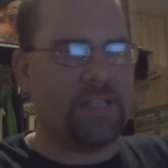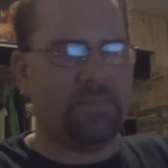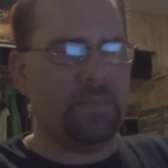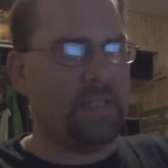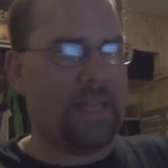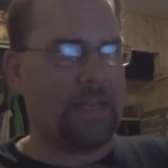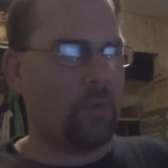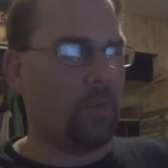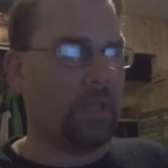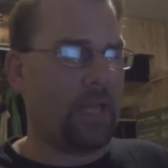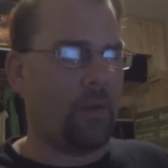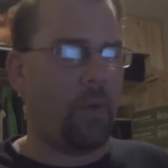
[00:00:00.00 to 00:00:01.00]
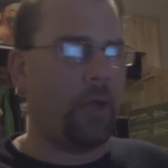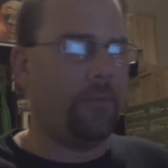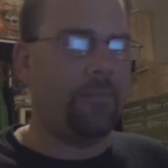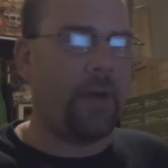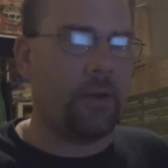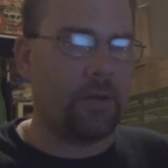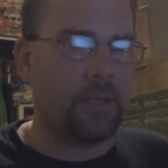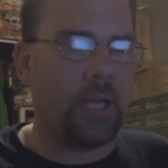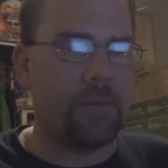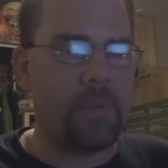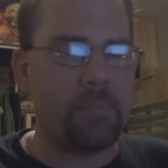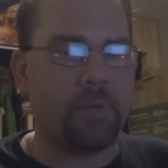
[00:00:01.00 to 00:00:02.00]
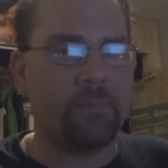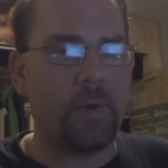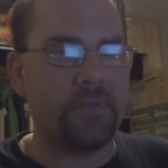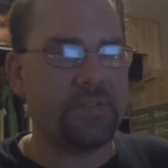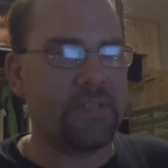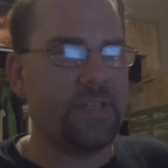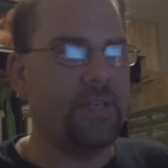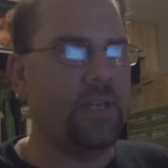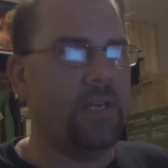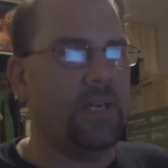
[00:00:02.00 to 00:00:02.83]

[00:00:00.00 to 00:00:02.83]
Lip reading: It's been like wildfire. A lot of people have posted it.